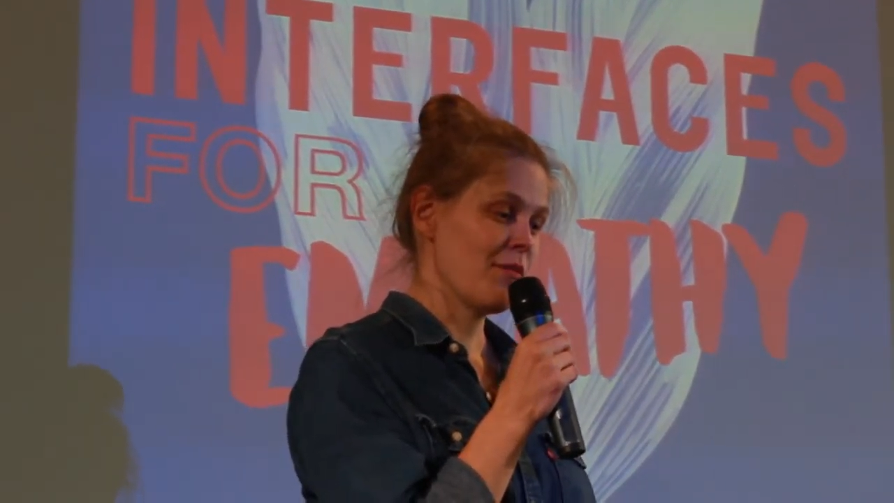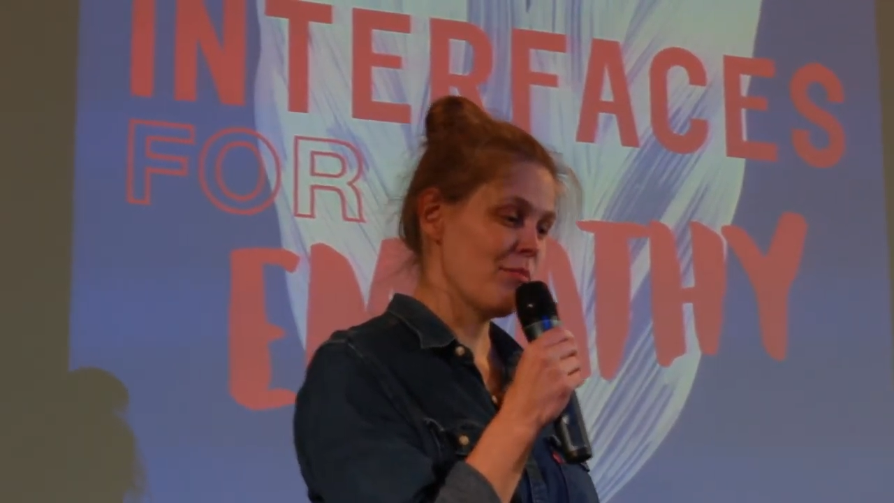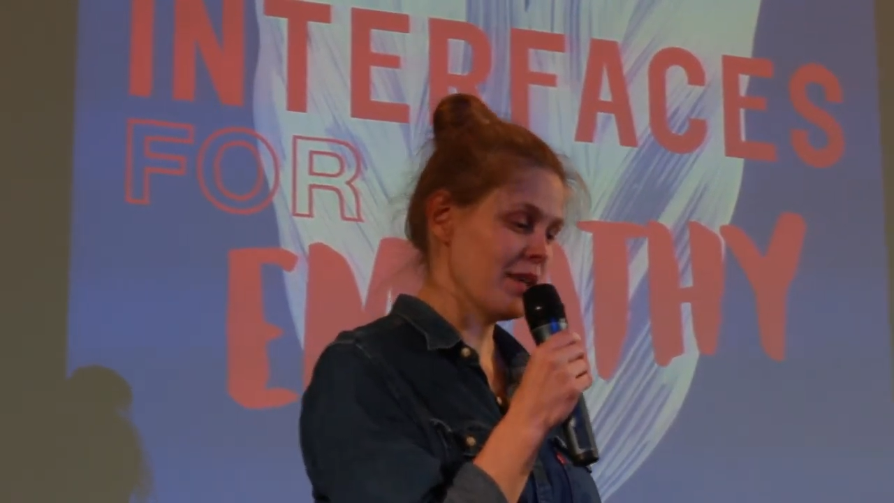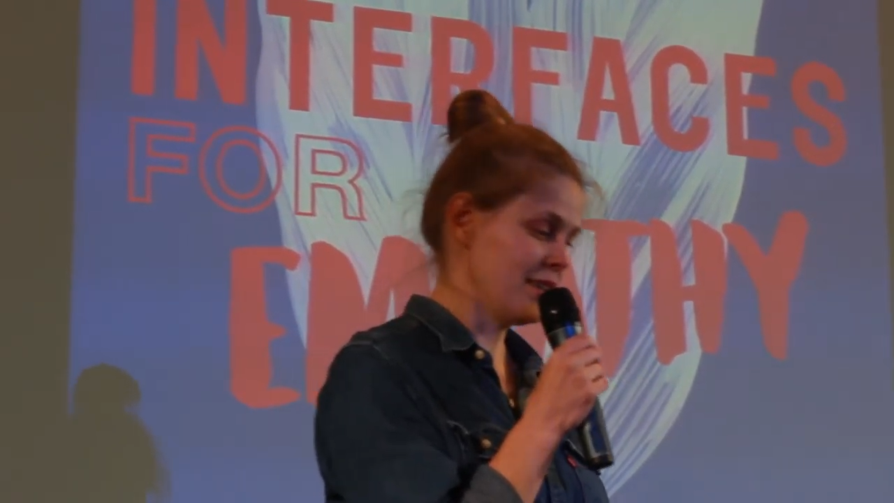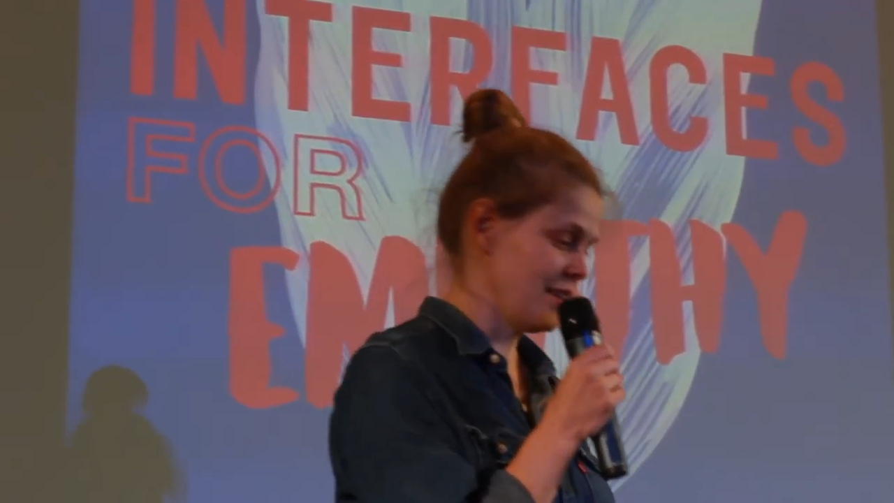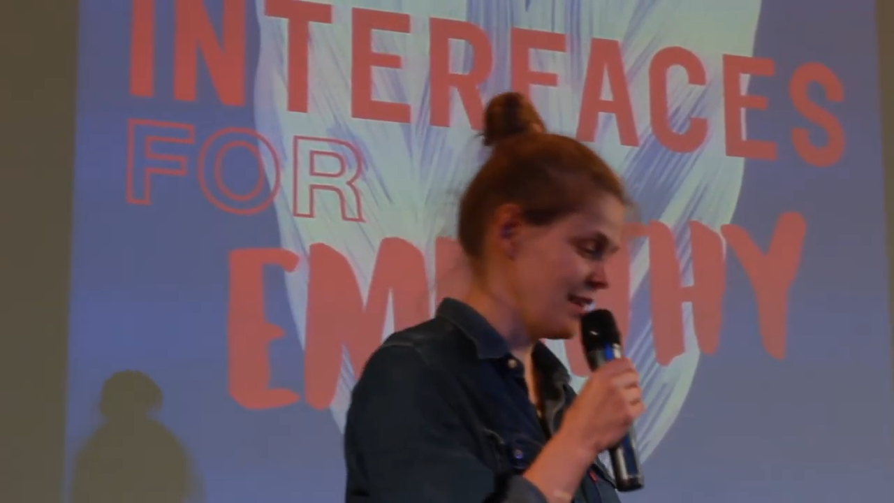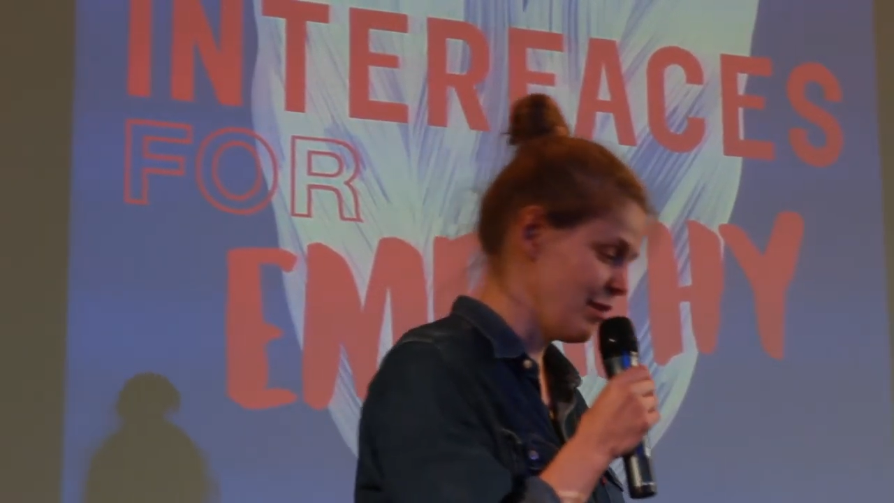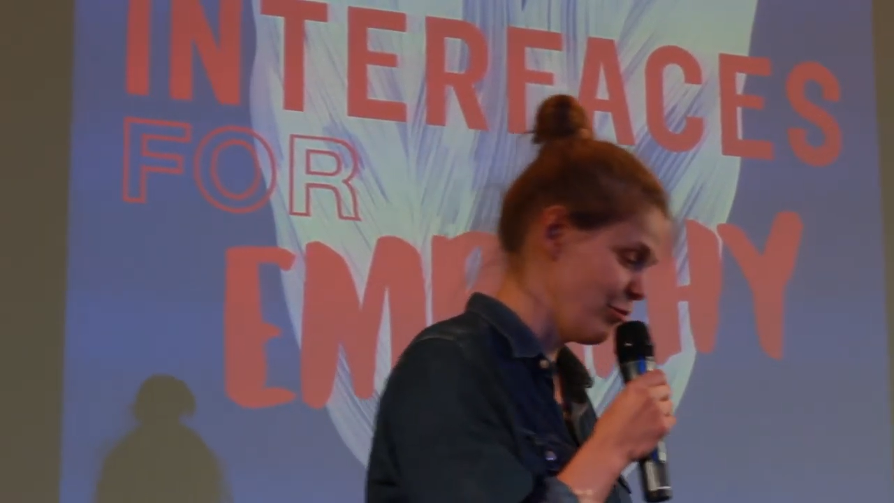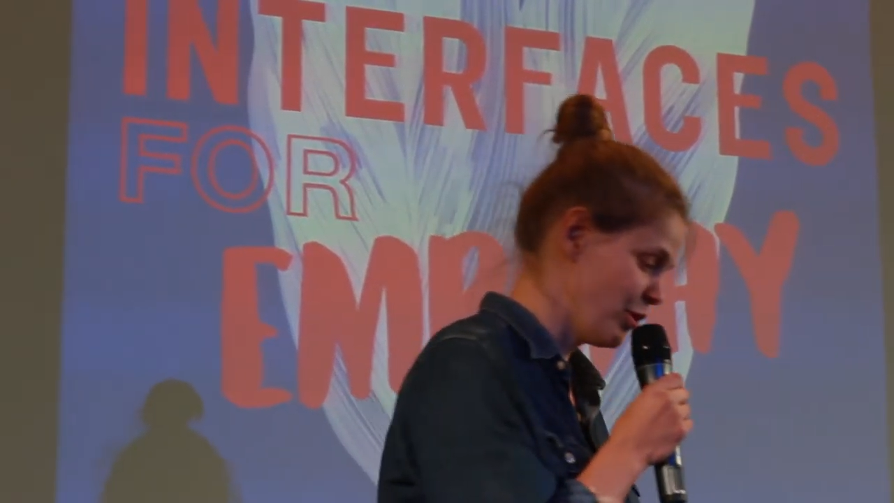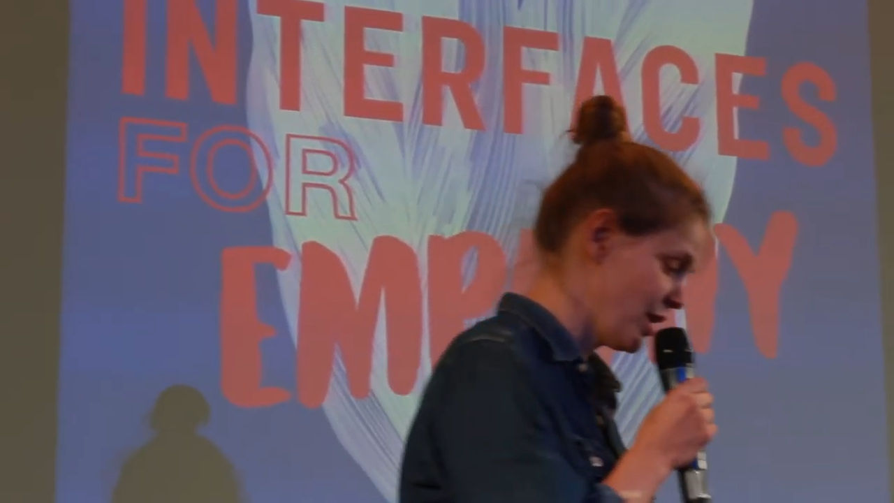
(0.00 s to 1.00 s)
but
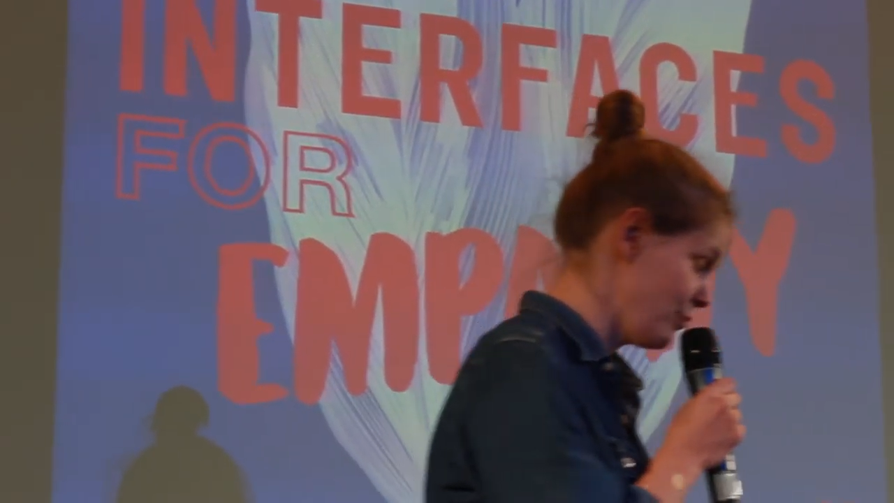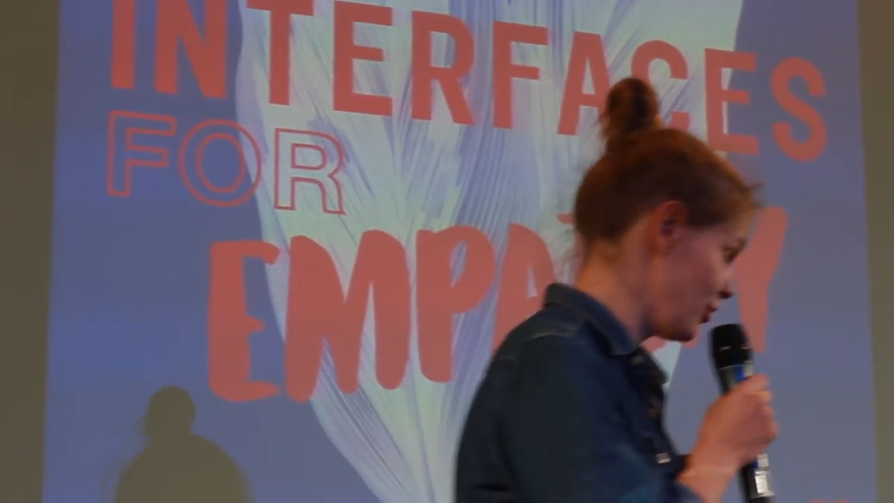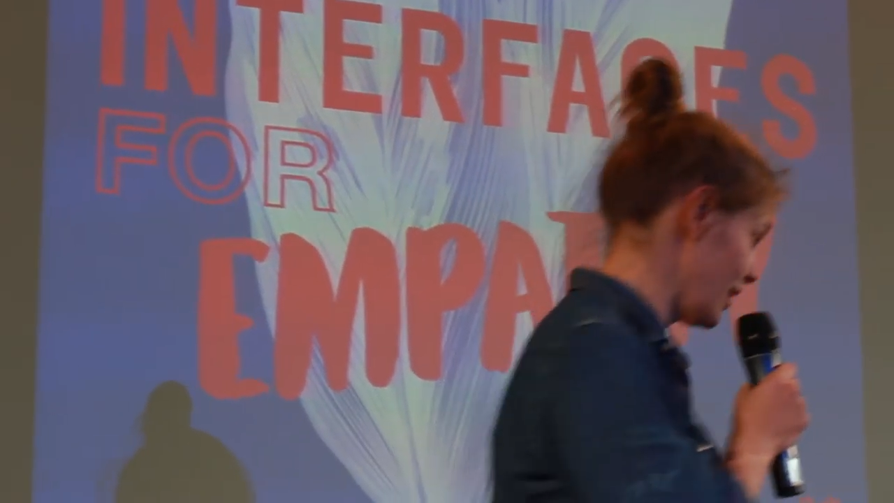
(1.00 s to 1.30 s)
uh, what I would